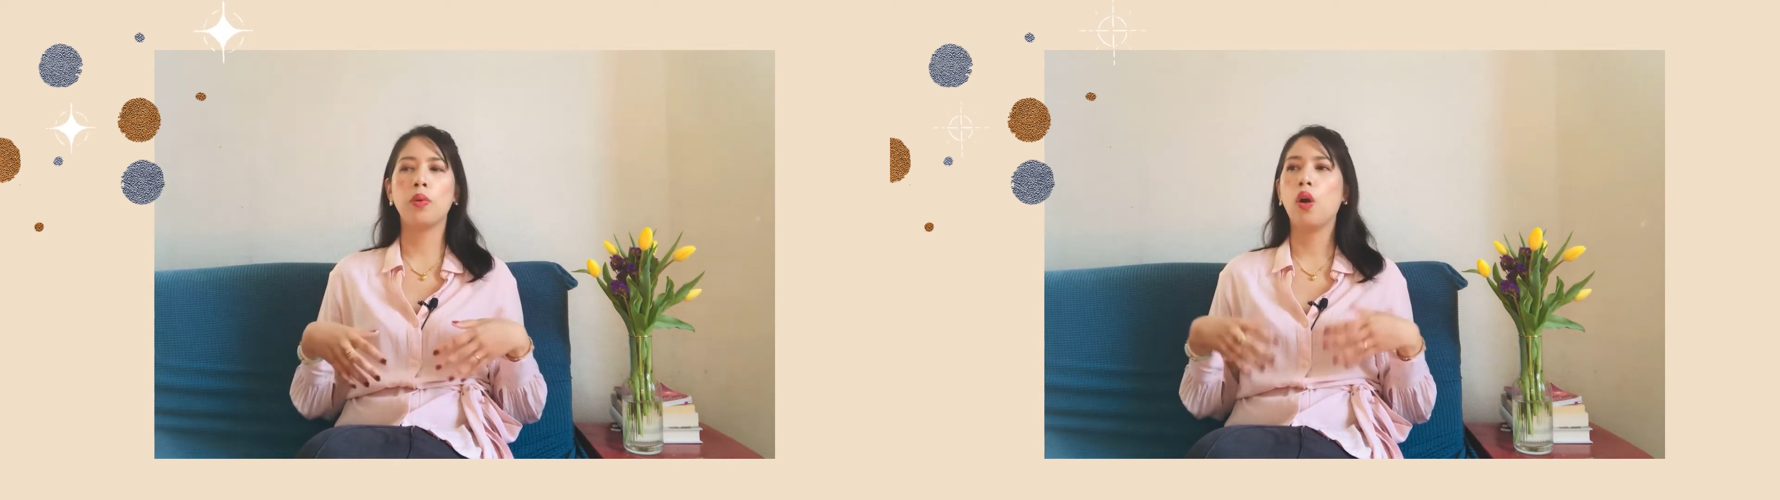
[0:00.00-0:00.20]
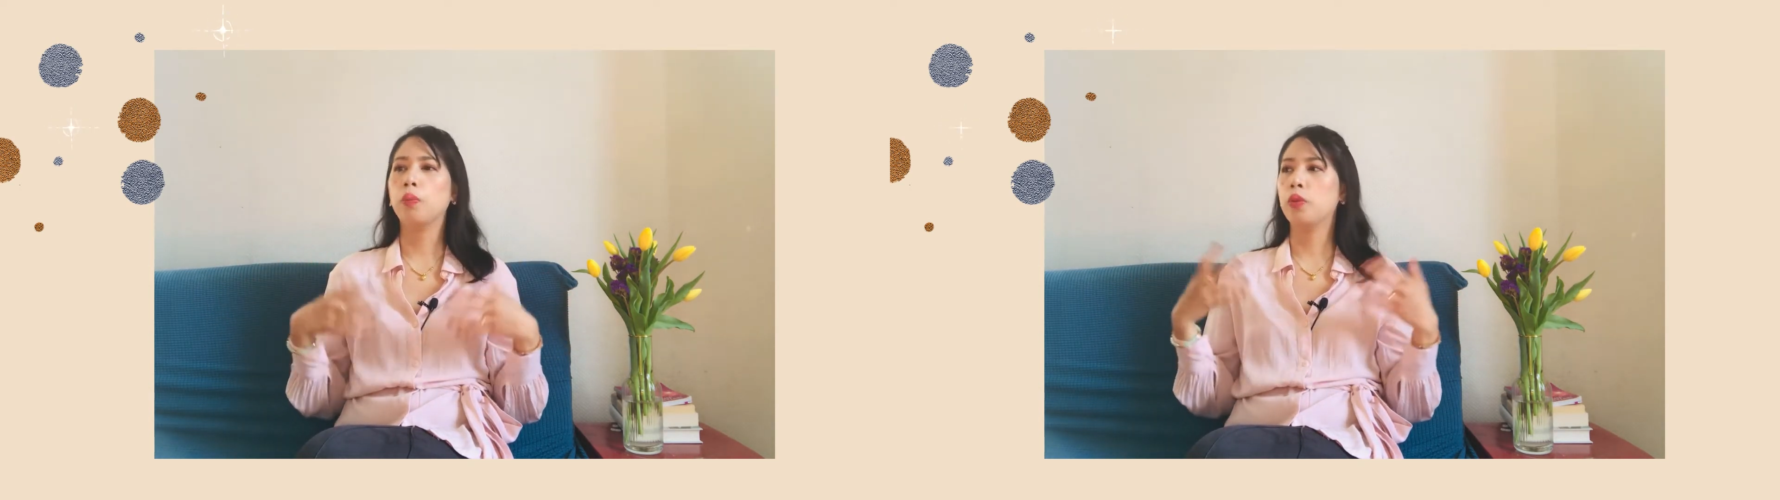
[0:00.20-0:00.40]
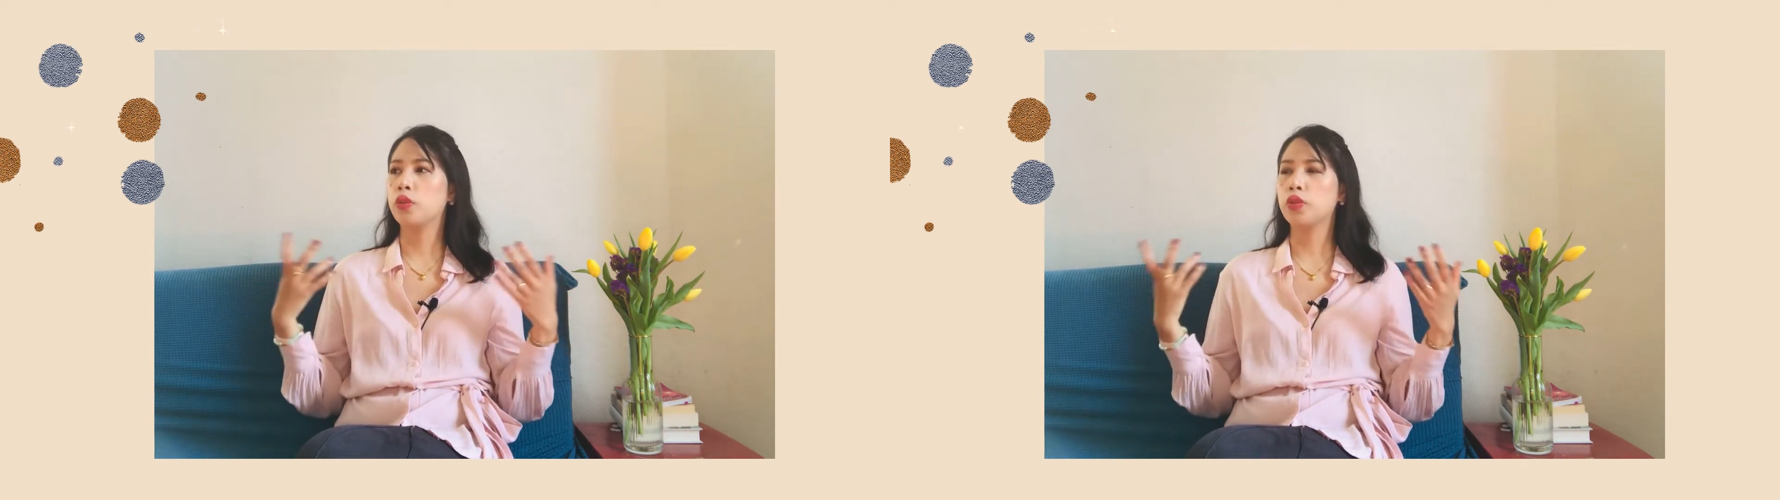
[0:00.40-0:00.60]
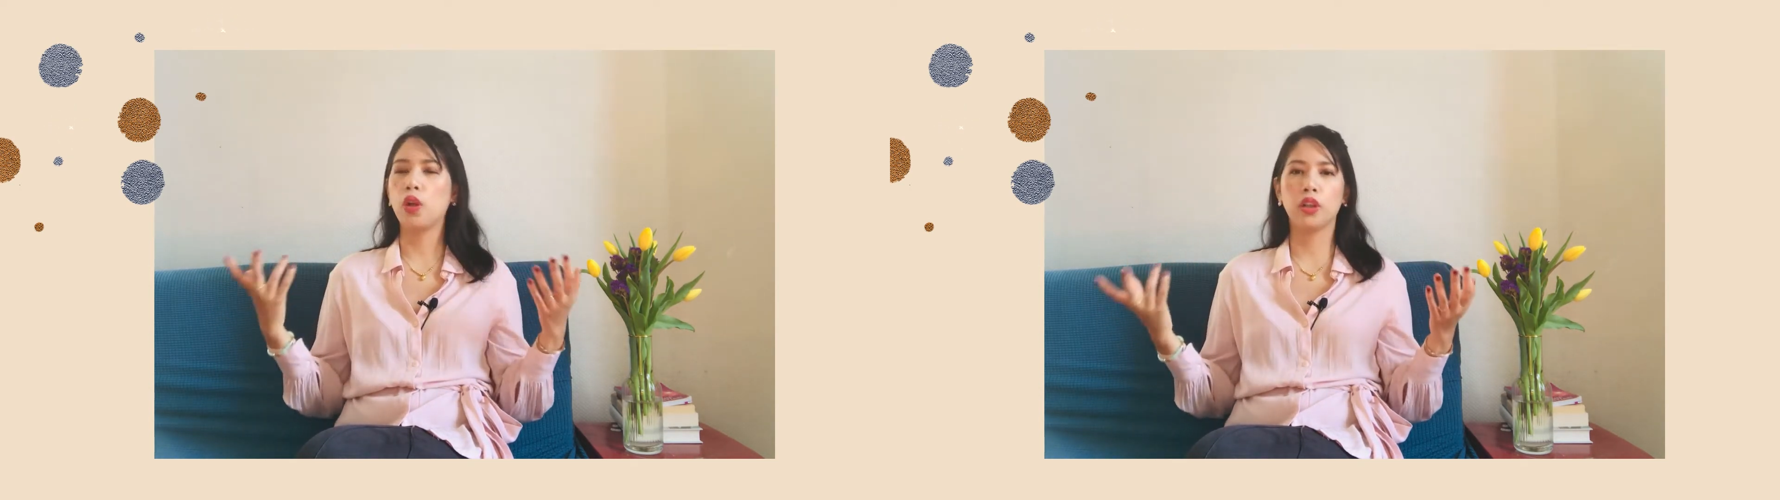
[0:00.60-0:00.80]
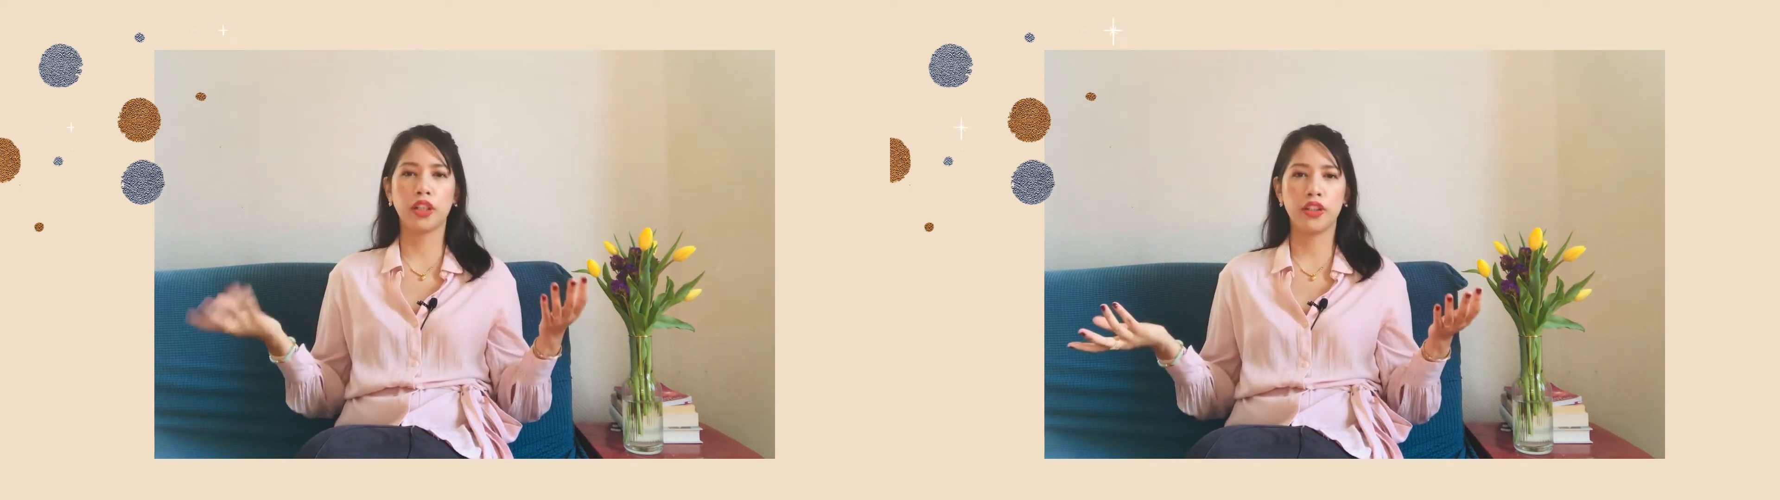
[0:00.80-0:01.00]
almost
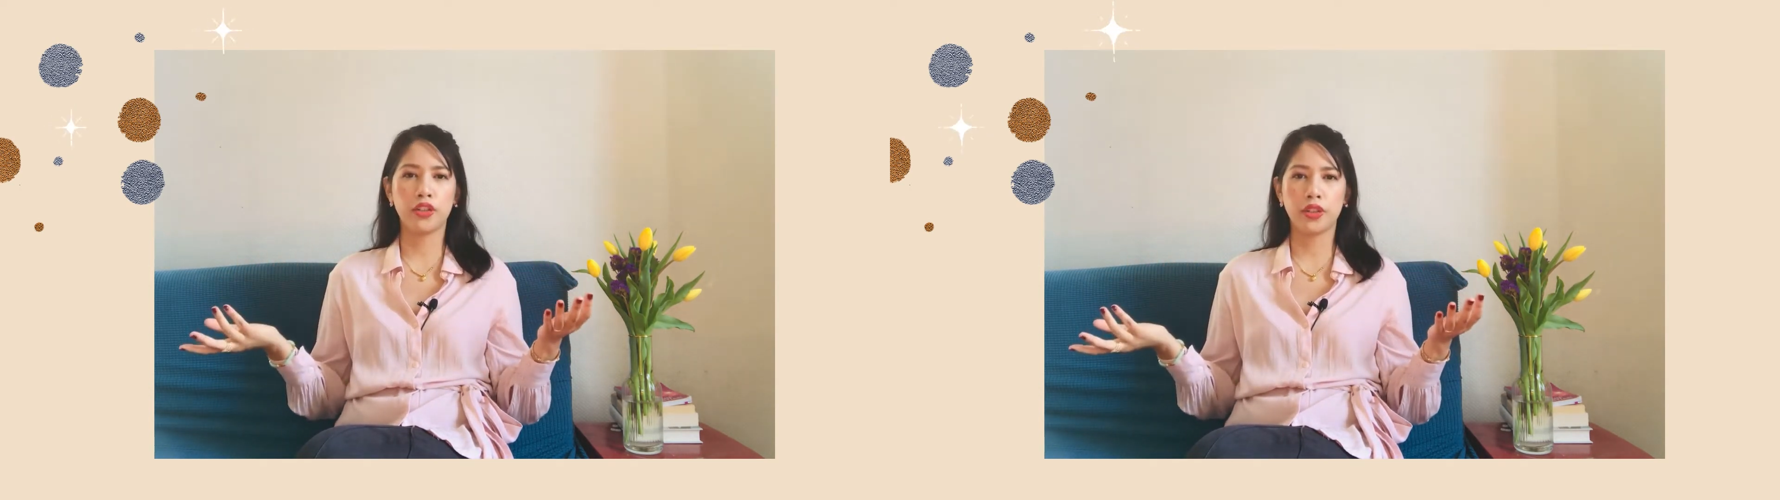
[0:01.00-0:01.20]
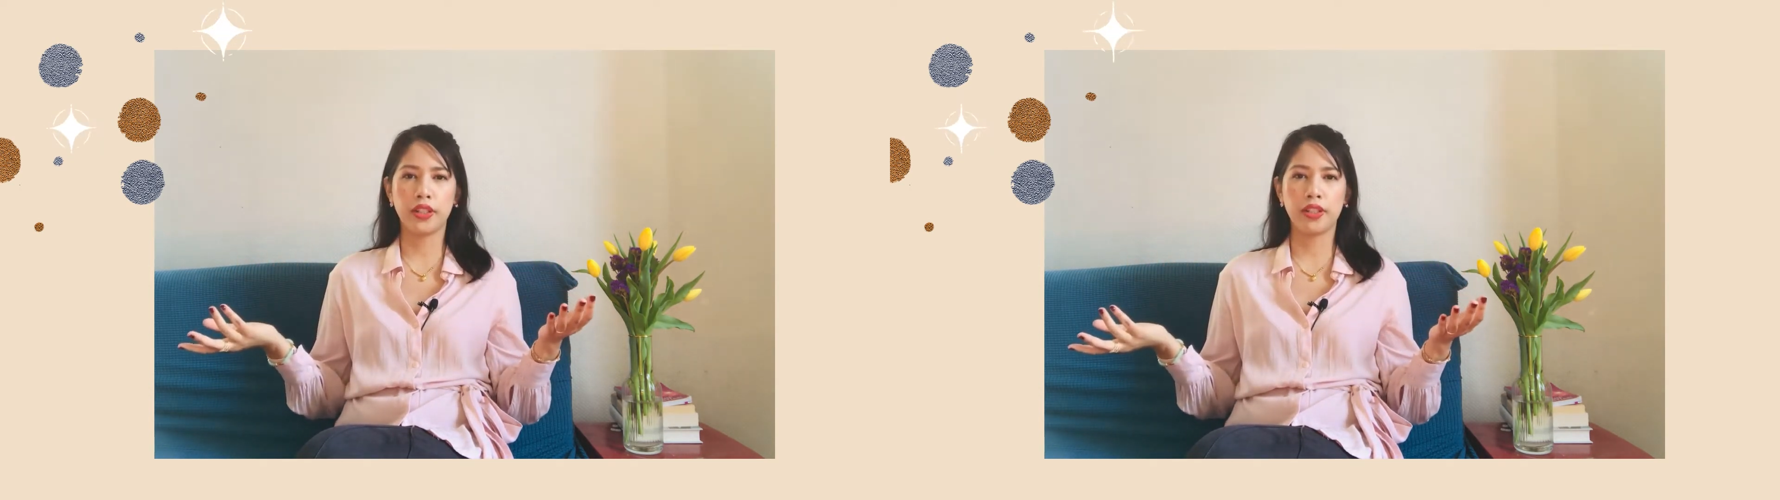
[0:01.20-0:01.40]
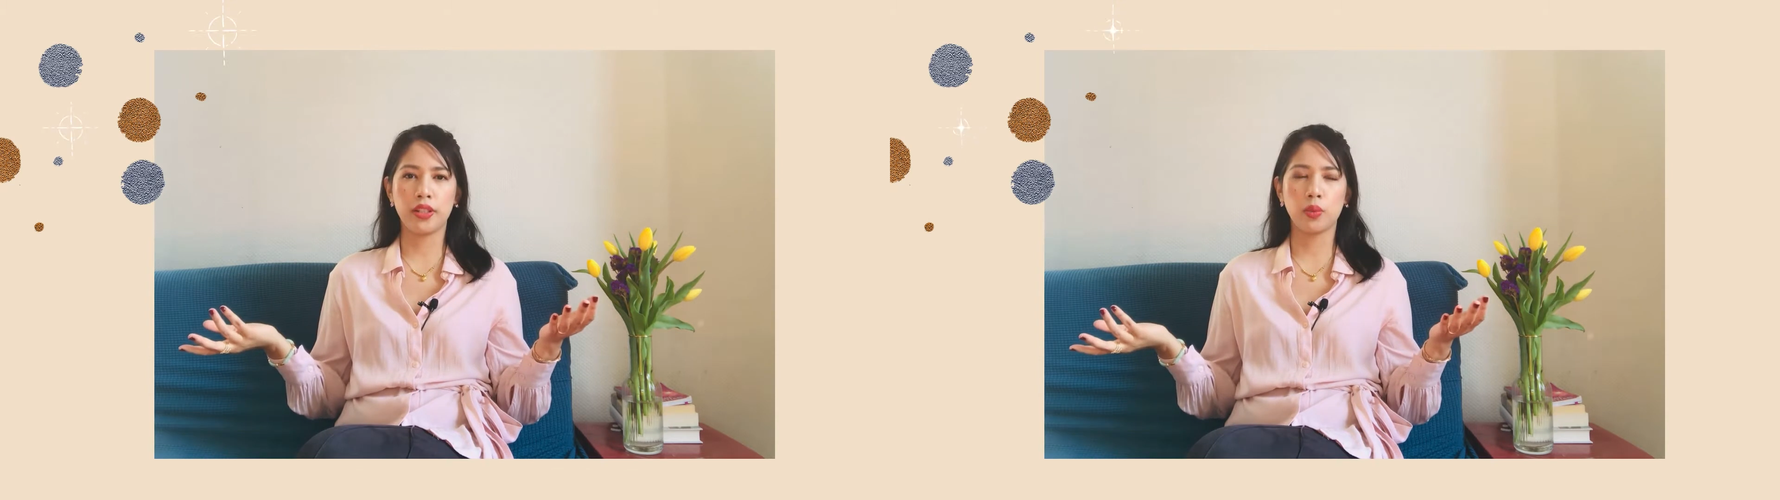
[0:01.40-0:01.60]
all countries